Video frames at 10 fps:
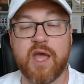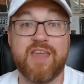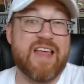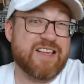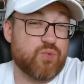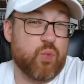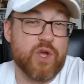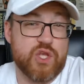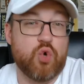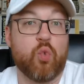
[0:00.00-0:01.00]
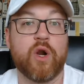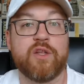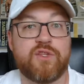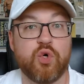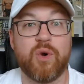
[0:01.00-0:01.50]
and that's what you want to
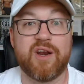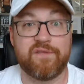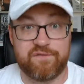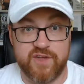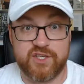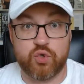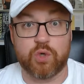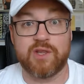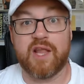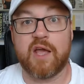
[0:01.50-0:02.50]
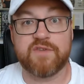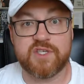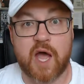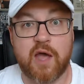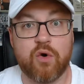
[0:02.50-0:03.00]
do and it fits your
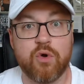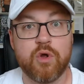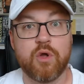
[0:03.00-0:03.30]
lifestyle,